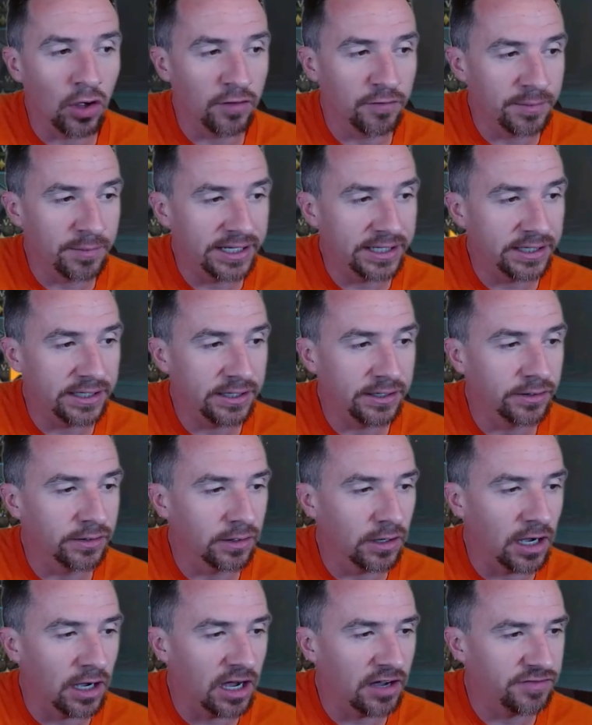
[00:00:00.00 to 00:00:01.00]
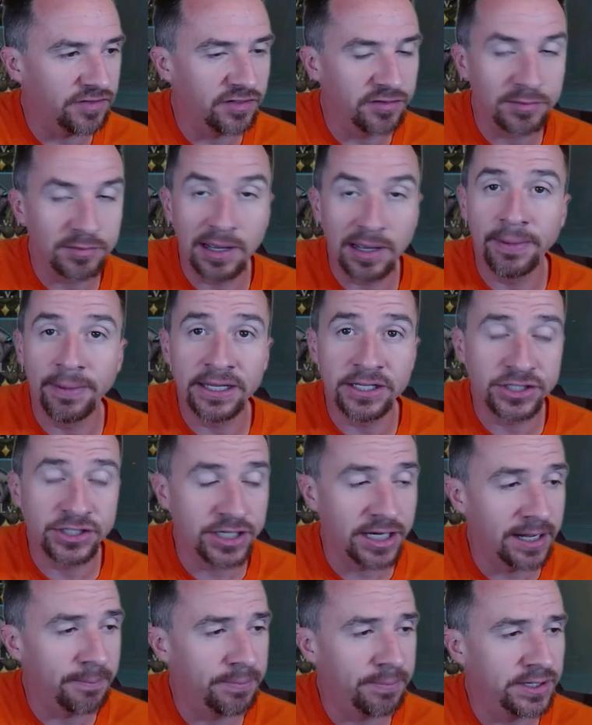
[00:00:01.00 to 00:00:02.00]
of my gear off of my main
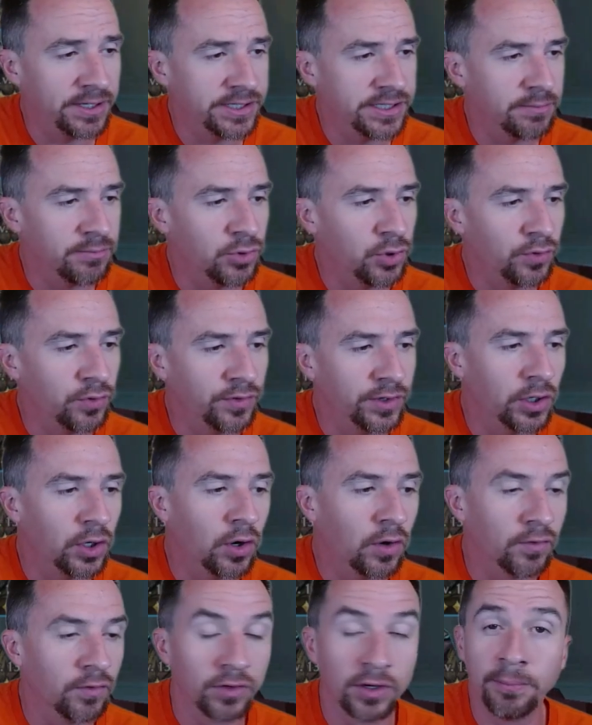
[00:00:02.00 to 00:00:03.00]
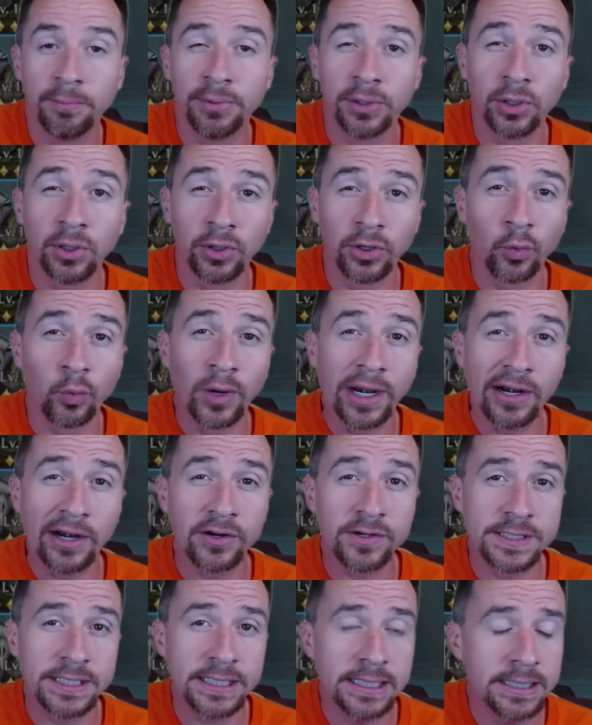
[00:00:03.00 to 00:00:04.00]
champions and moved it over to build a
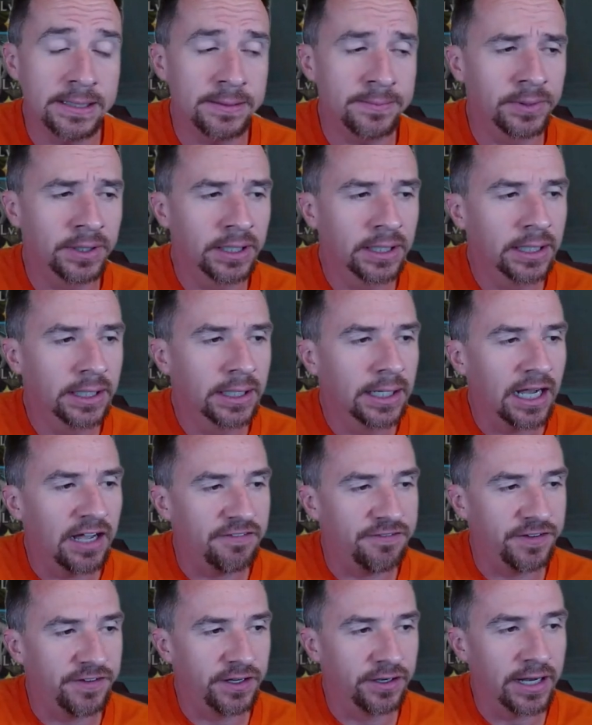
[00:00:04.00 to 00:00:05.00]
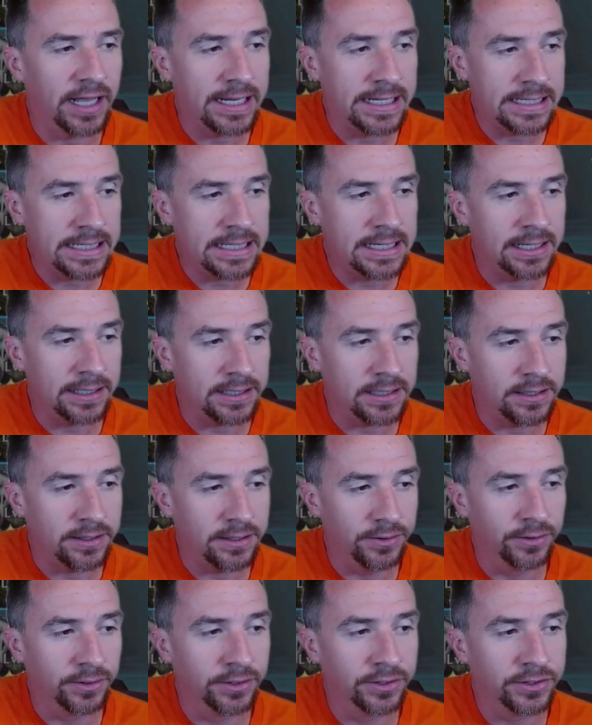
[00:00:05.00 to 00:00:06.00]
rare team. I figured I need a
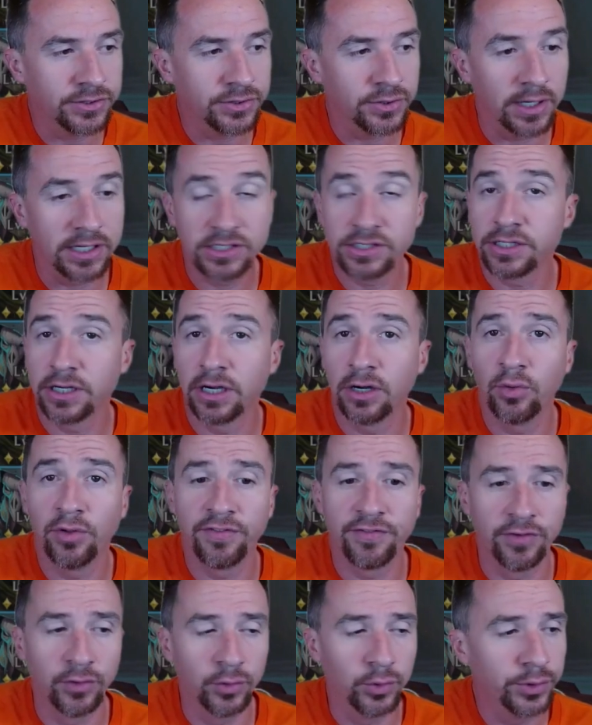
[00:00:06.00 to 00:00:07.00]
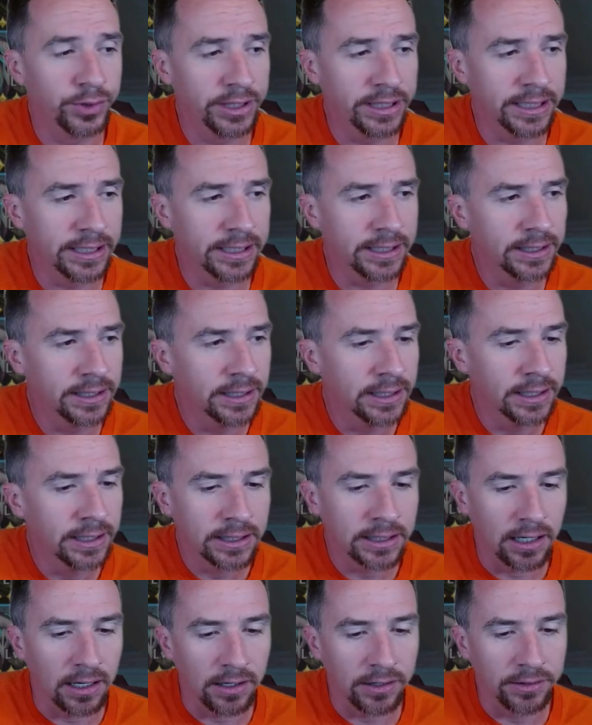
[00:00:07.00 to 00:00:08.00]
healer, so I started with Ferulia,
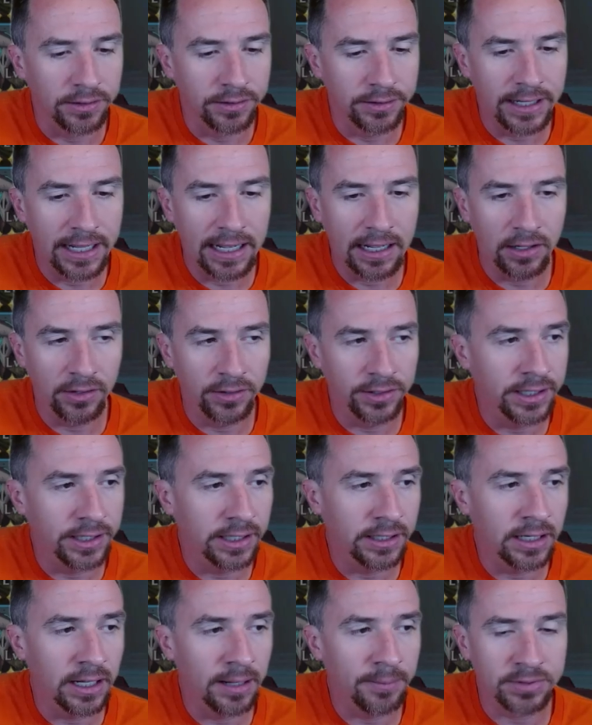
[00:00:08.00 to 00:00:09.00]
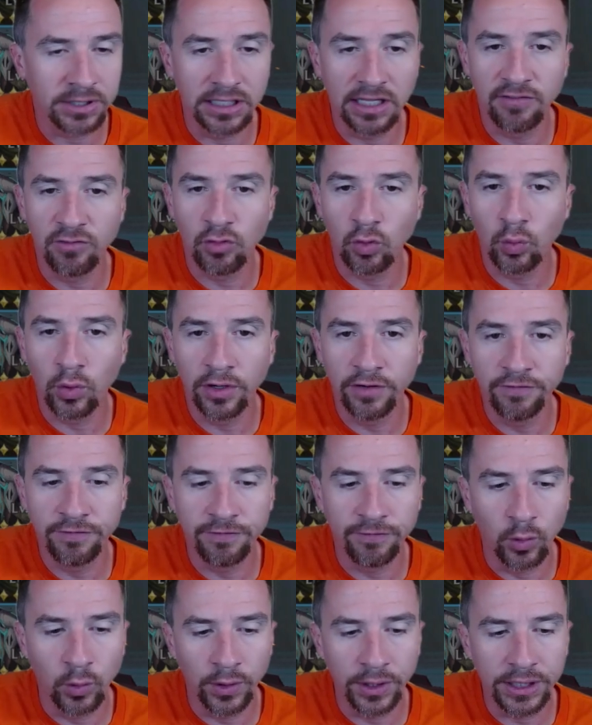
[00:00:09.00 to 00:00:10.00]
got her dialed in up to level
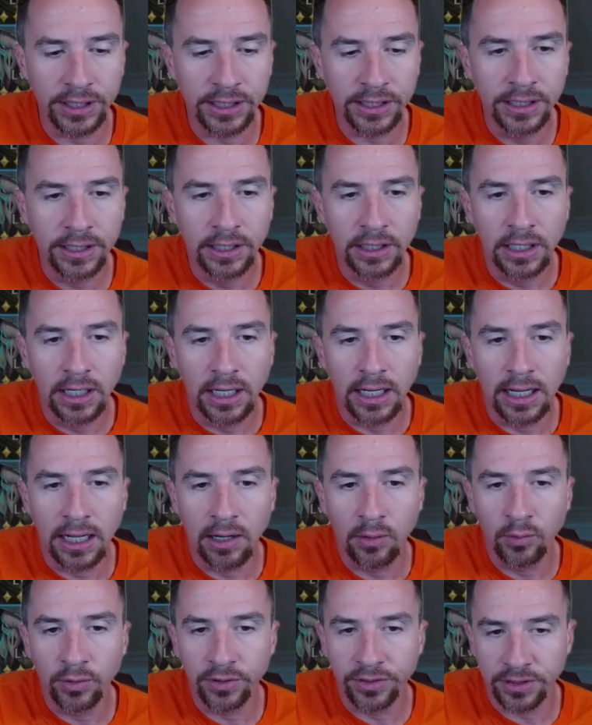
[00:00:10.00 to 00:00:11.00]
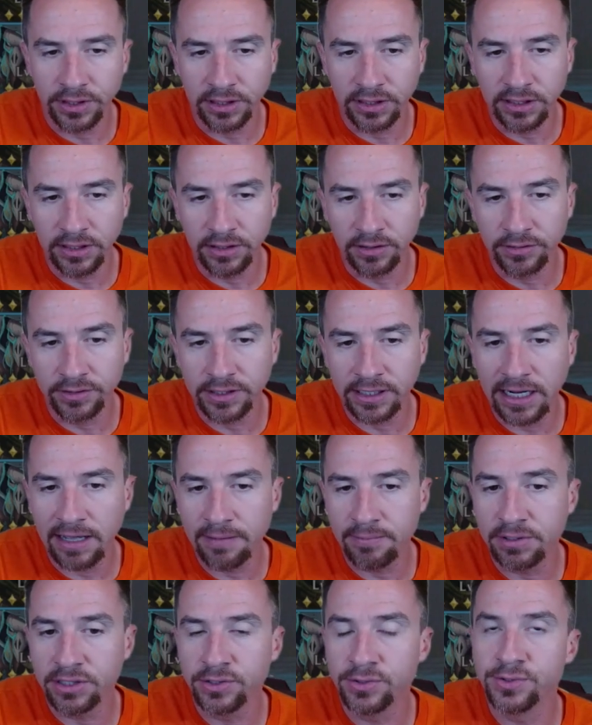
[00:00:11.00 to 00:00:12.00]
140 with the gear that
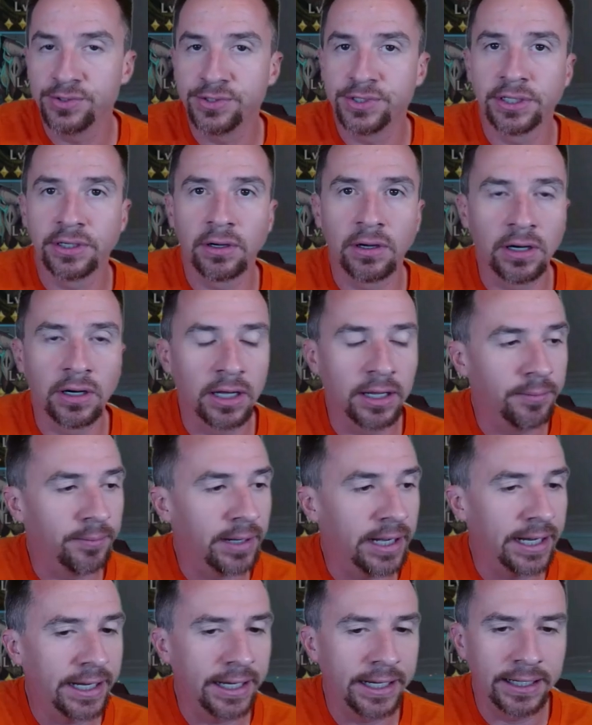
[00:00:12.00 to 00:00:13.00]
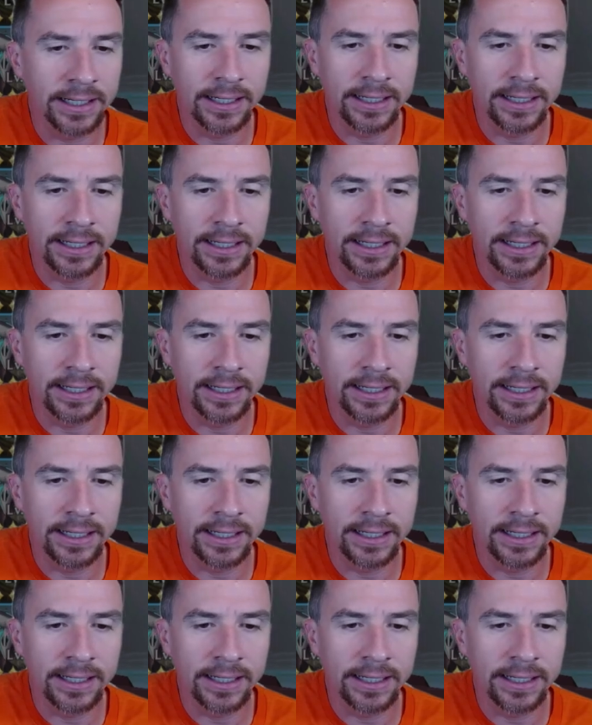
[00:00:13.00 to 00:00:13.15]
I've been using on my,